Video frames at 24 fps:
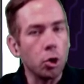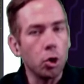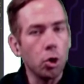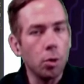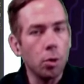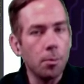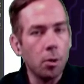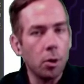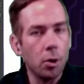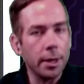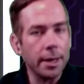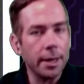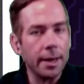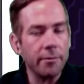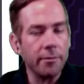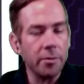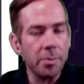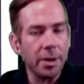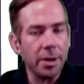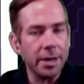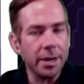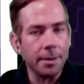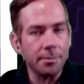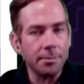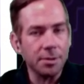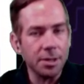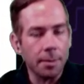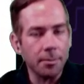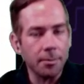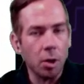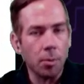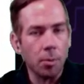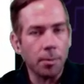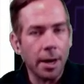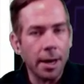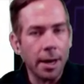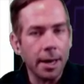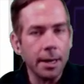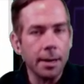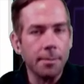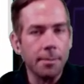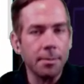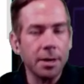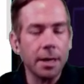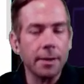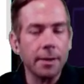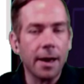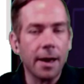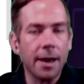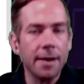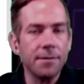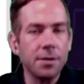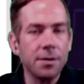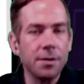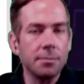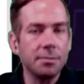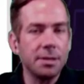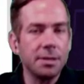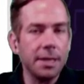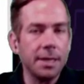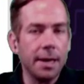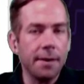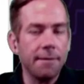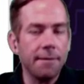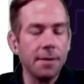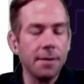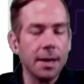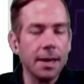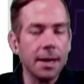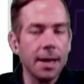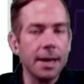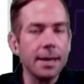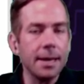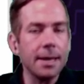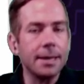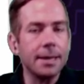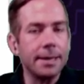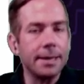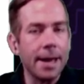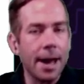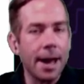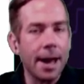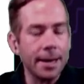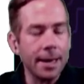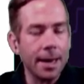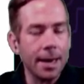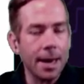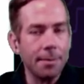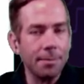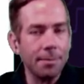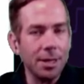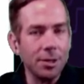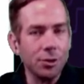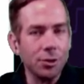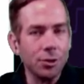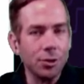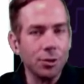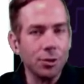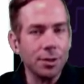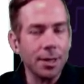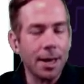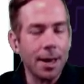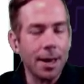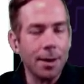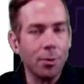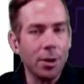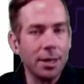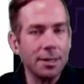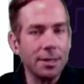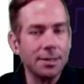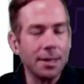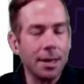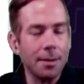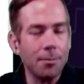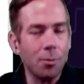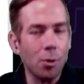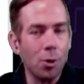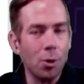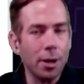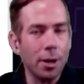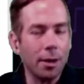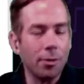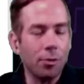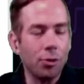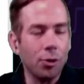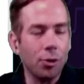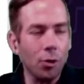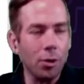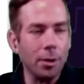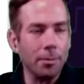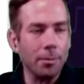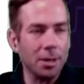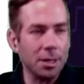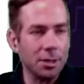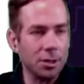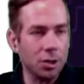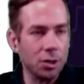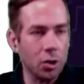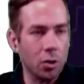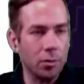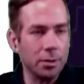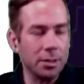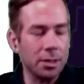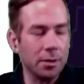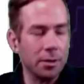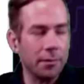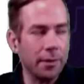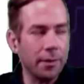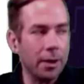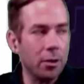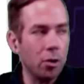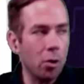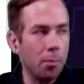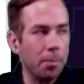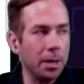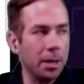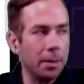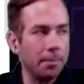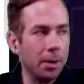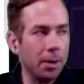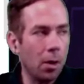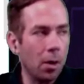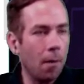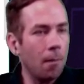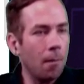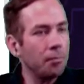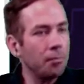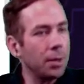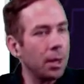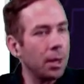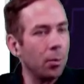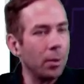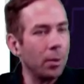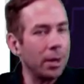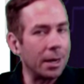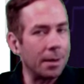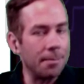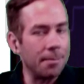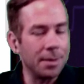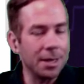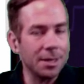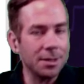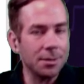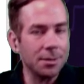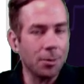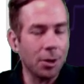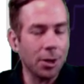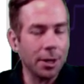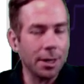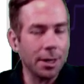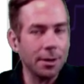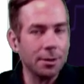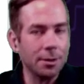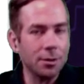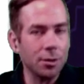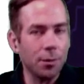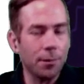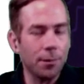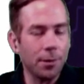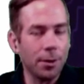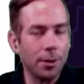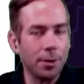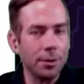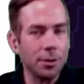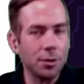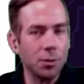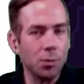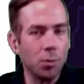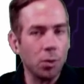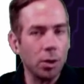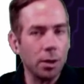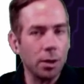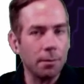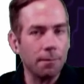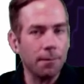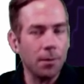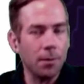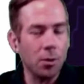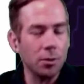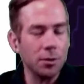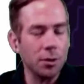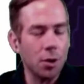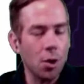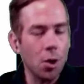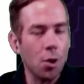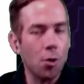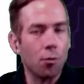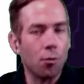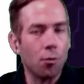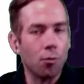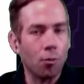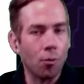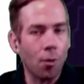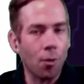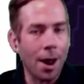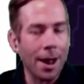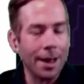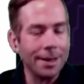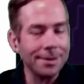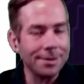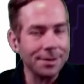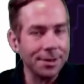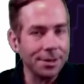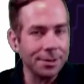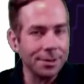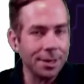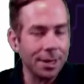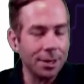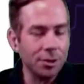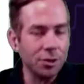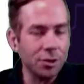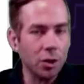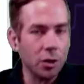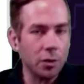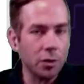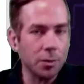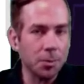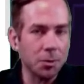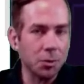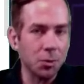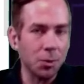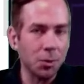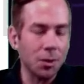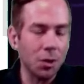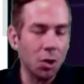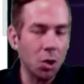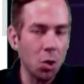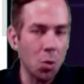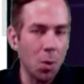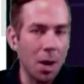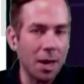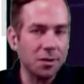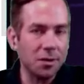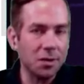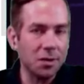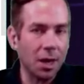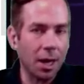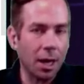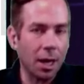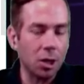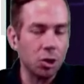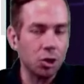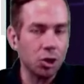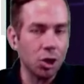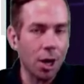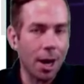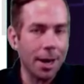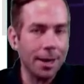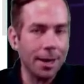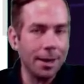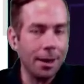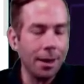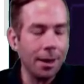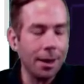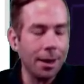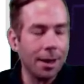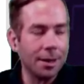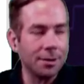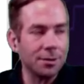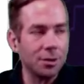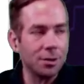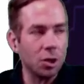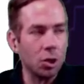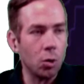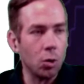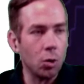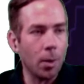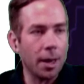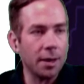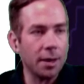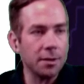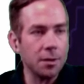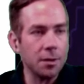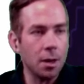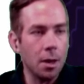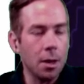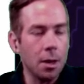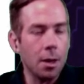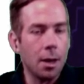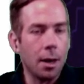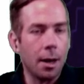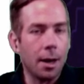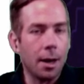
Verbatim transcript: Good morning, everybody. I'm Tommy O'Brien coming to you live from TFNN, 9 a.m. Eastern Time, Wednesday morning. 30 minutes to go until that opening bell. And we got a mixed market so far this morning, folks. Rising tensions between the U.S. and China as the U.S.